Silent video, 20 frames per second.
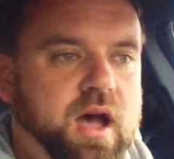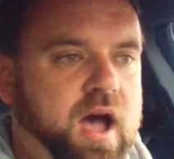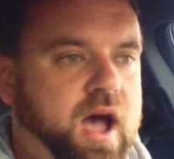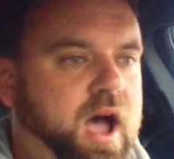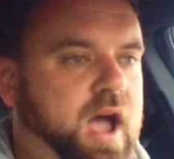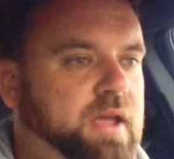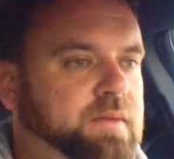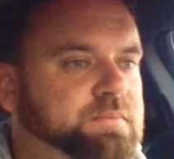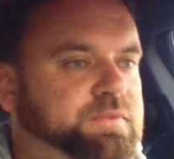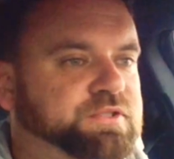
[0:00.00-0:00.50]

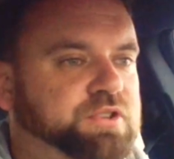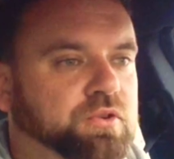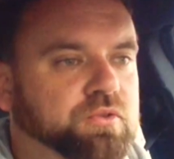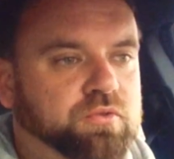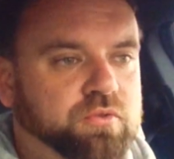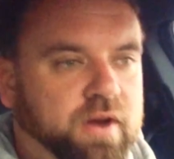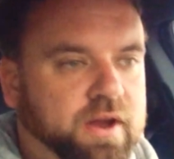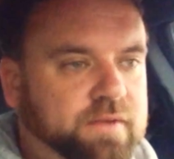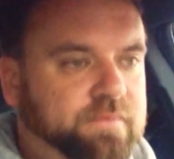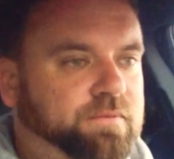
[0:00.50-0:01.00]
I am so
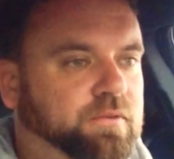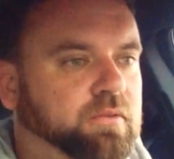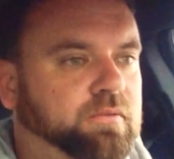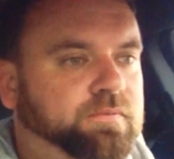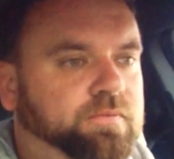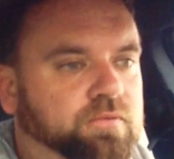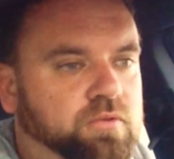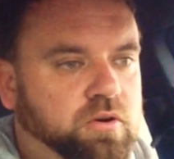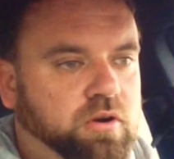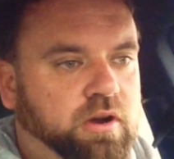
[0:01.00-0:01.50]
grateful
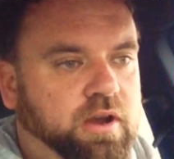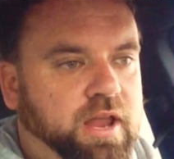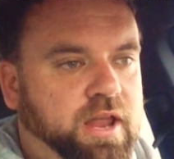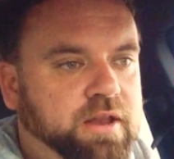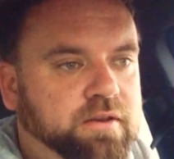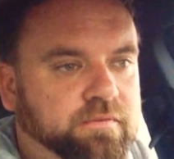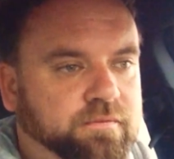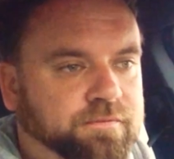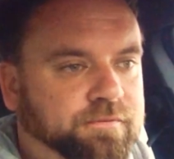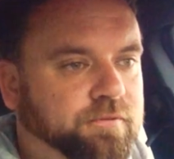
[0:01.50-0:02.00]
for
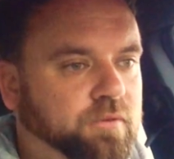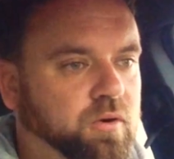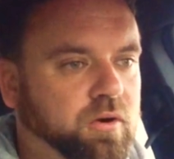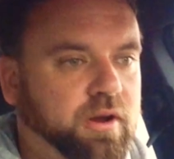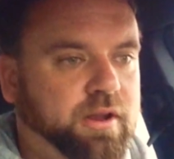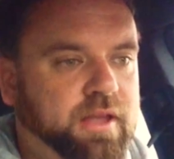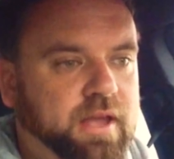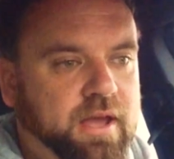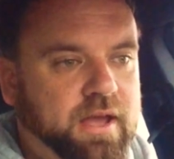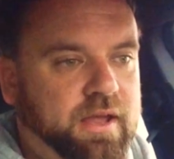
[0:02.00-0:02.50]
hitting
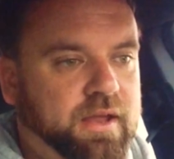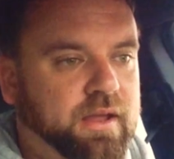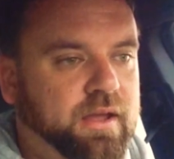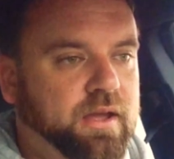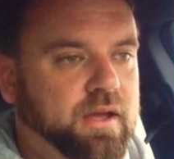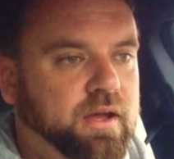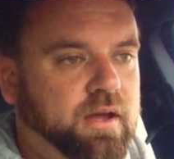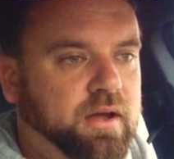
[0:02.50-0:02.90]
4K.